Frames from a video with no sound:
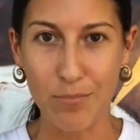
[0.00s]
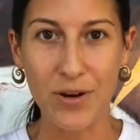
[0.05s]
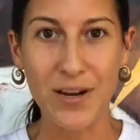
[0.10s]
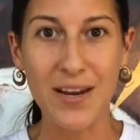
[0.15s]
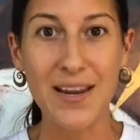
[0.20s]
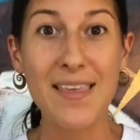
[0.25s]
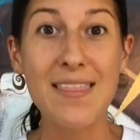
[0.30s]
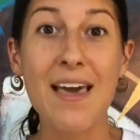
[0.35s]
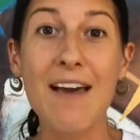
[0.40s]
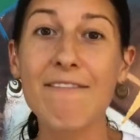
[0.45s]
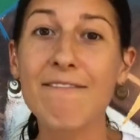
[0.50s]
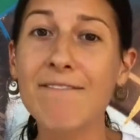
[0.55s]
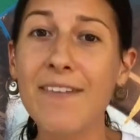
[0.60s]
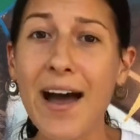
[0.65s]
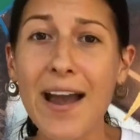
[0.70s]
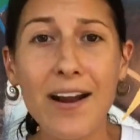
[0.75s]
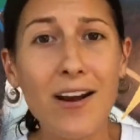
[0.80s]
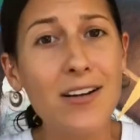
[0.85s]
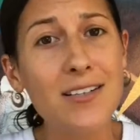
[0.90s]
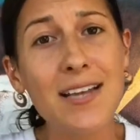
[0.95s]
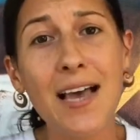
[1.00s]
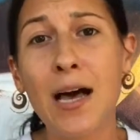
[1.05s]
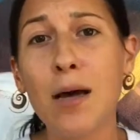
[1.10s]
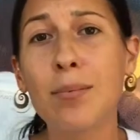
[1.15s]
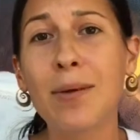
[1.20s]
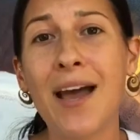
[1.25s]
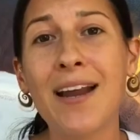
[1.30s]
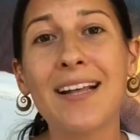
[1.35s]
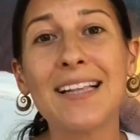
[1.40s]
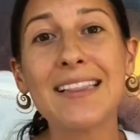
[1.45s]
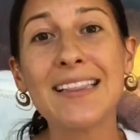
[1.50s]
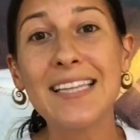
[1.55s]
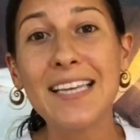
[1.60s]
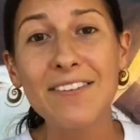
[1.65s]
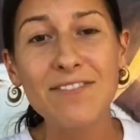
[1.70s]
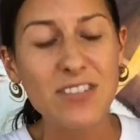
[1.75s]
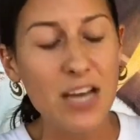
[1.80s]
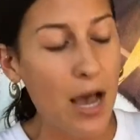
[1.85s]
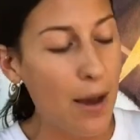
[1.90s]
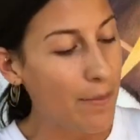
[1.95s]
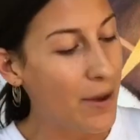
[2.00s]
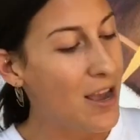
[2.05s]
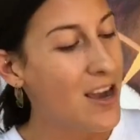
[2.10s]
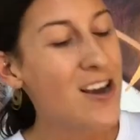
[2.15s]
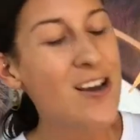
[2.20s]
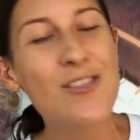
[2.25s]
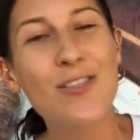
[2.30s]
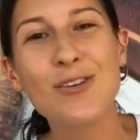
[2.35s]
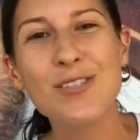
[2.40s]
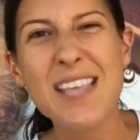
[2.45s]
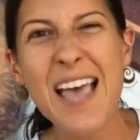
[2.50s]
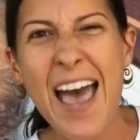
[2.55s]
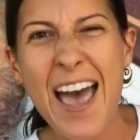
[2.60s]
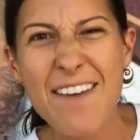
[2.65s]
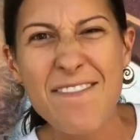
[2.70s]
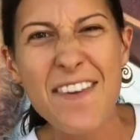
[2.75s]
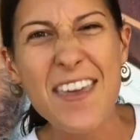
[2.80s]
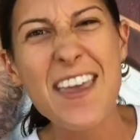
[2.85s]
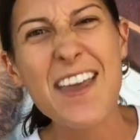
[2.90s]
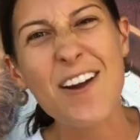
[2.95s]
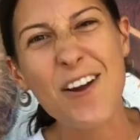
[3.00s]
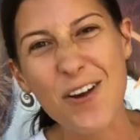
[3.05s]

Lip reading: bringing that fire to help kind of lift up those heavy,